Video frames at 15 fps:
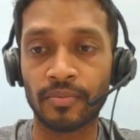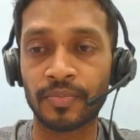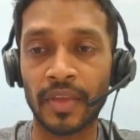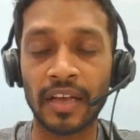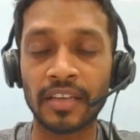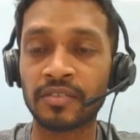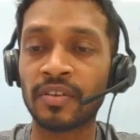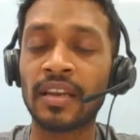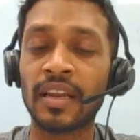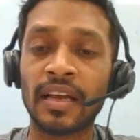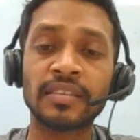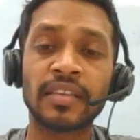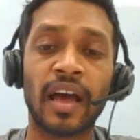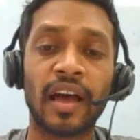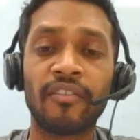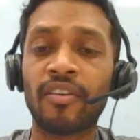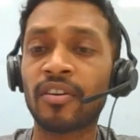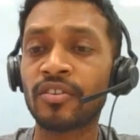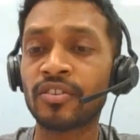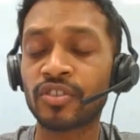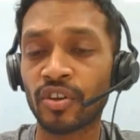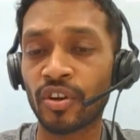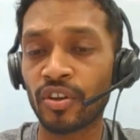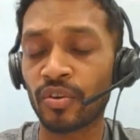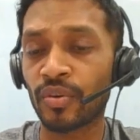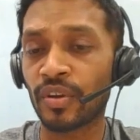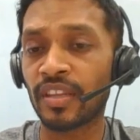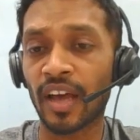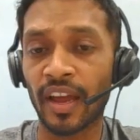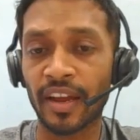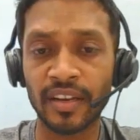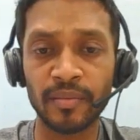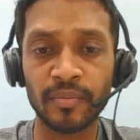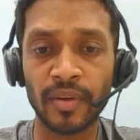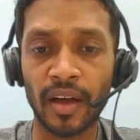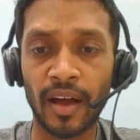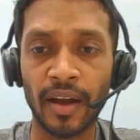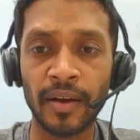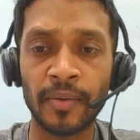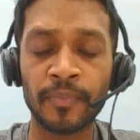As well as I want to show you in the item card